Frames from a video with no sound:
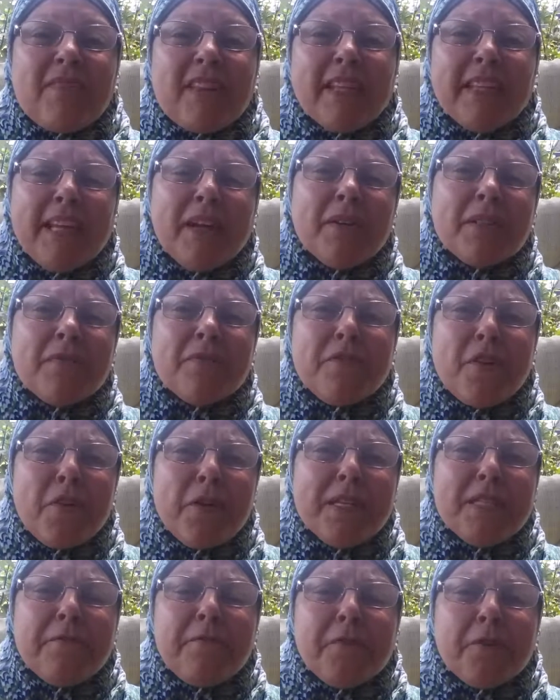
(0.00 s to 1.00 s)
Now it's
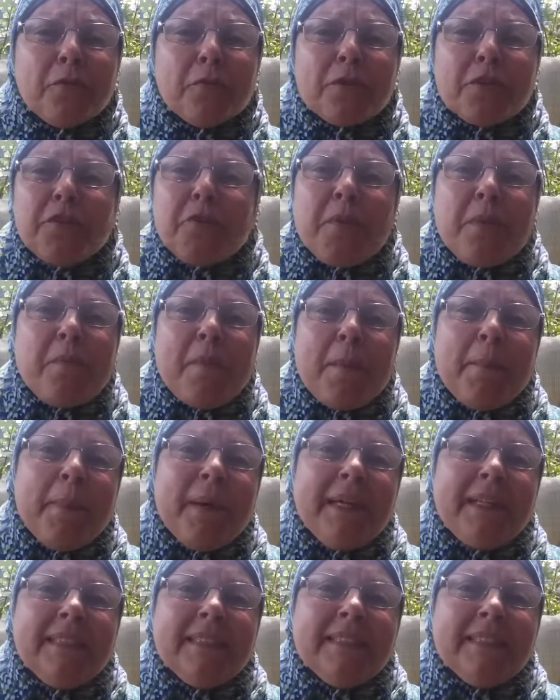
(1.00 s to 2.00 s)
very difficult to
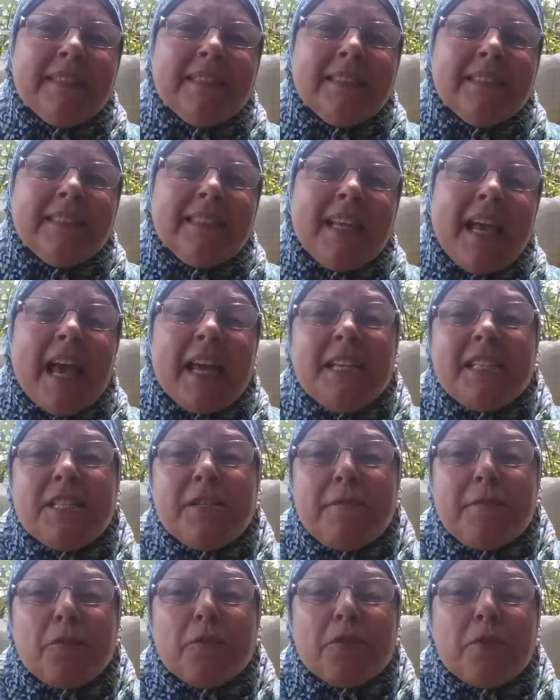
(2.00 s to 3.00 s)
remember, and it's
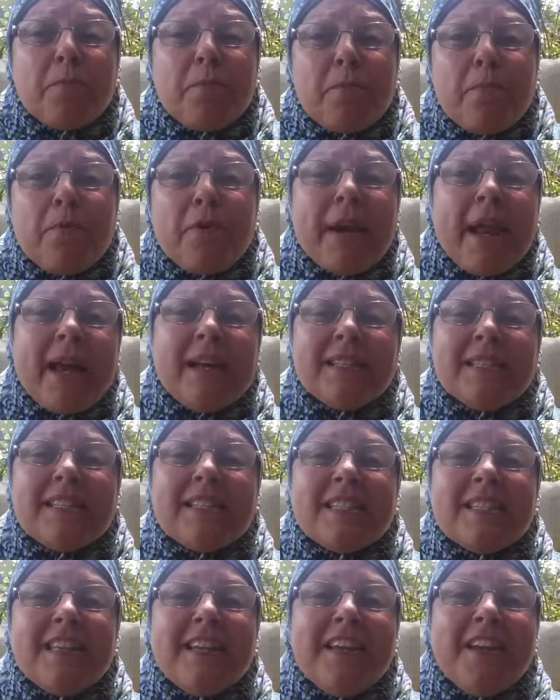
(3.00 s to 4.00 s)
difficult to
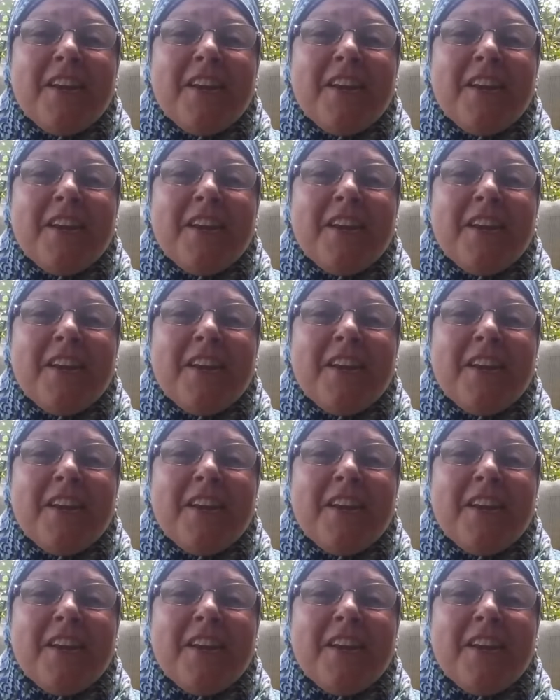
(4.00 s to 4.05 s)
pronounce.